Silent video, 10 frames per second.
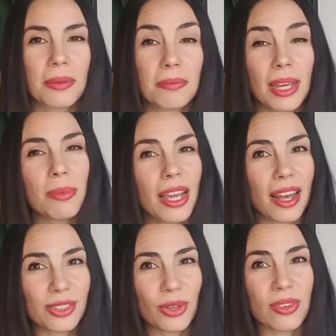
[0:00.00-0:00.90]
Maybe
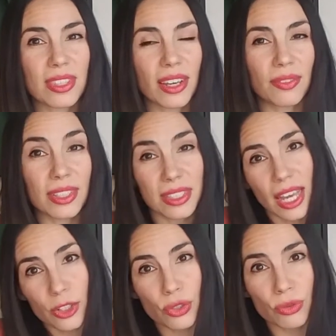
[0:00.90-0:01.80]
ask yourself, is
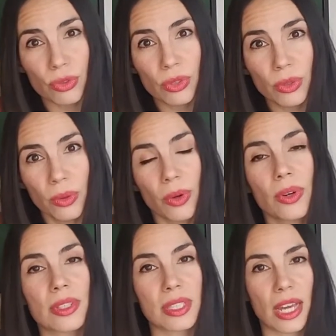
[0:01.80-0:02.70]
that true, or
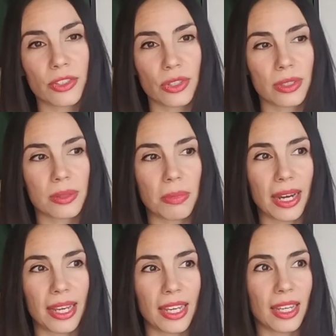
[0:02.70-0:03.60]
is that just
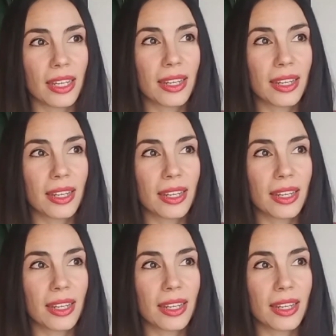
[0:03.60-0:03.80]
my